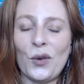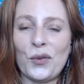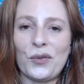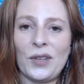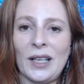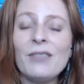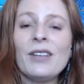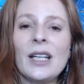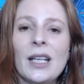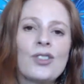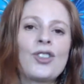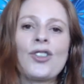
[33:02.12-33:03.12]
living
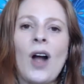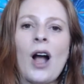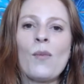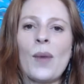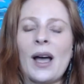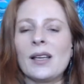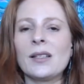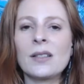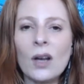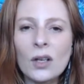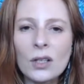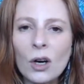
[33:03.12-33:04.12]
in trauma is
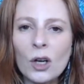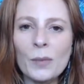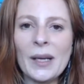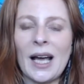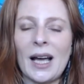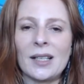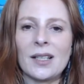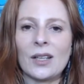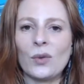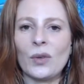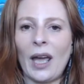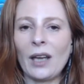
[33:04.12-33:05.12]
so normalized
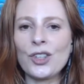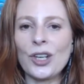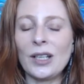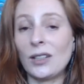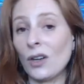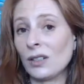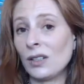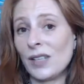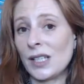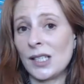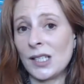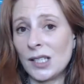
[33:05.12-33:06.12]
that we actually don't
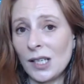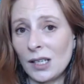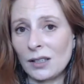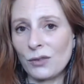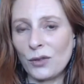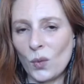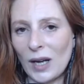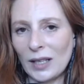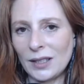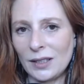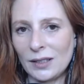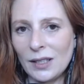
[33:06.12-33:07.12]
even see it for
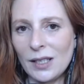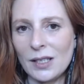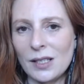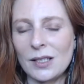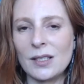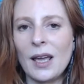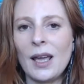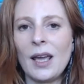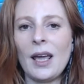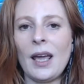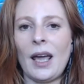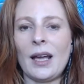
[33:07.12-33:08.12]
what it is.
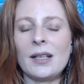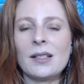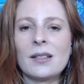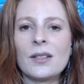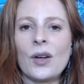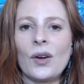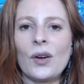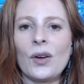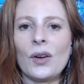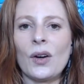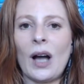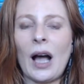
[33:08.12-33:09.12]
And
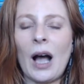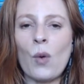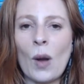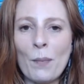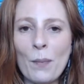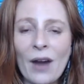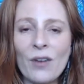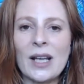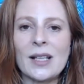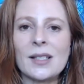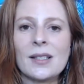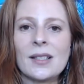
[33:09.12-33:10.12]
so our
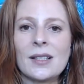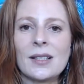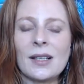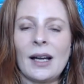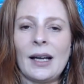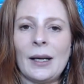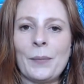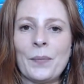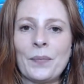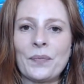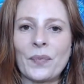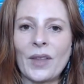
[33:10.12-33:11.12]
parents,
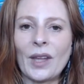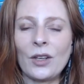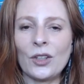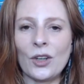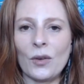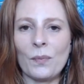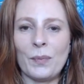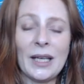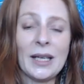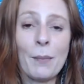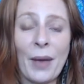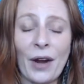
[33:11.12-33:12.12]
you know,
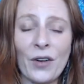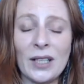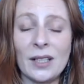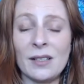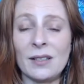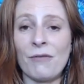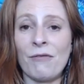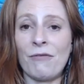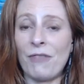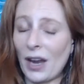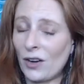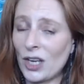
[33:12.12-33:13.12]
being a parent is a
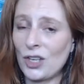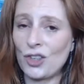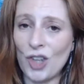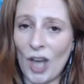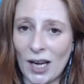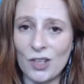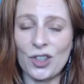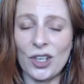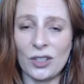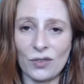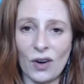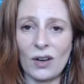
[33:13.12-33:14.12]
very
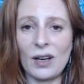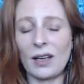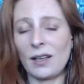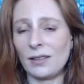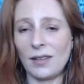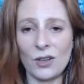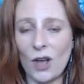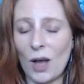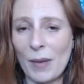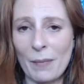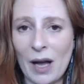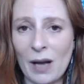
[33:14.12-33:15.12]
challenging role. I can tell you,
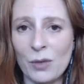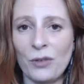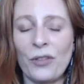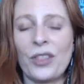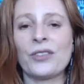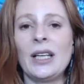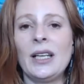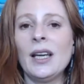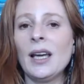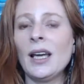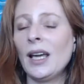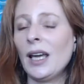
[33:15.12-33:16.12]
I'm a mom of three.
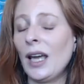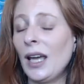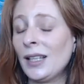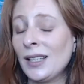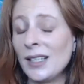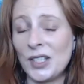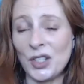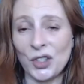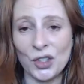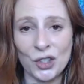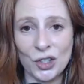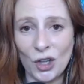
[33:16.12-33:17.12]
It is
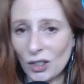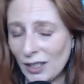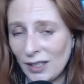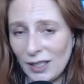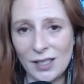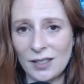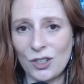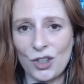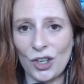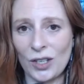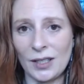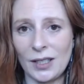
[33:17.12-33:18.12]
not an easy
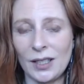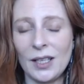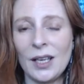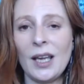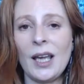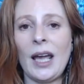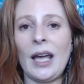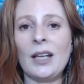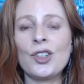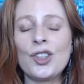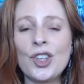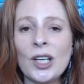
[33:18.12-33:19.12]
journey.
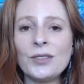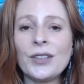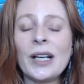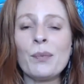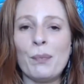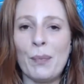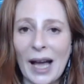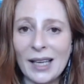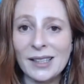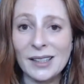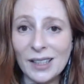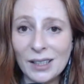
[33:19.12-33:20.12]
And children,
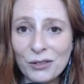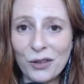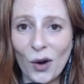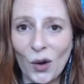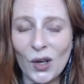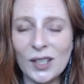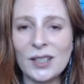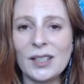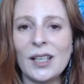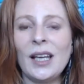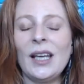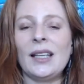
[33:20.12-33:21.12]
by default,
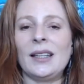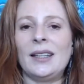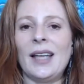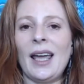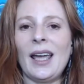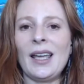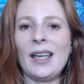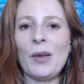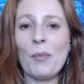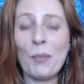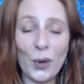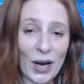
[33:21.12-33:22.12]

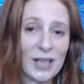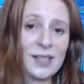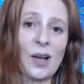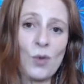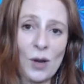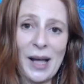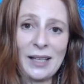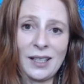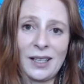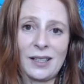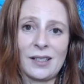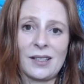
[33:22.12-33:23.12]
they press our
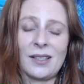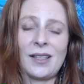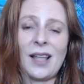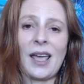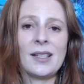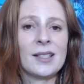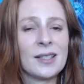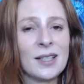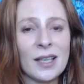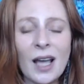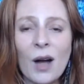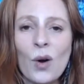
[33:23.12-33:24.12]
buttons. They
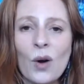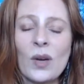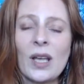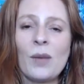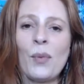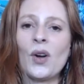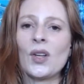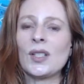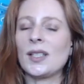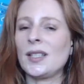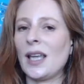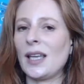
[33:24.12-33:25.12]
see our weak
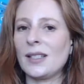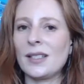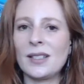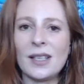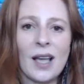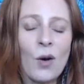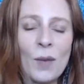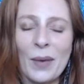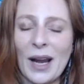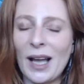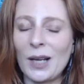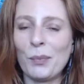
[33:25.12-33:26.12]
points. They see our
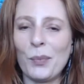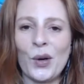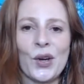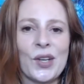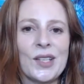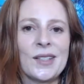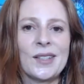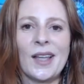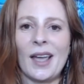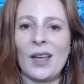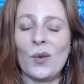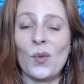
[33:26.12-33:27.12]
blind points.
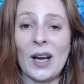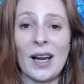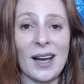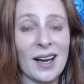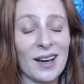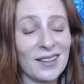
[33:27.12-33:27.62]
They will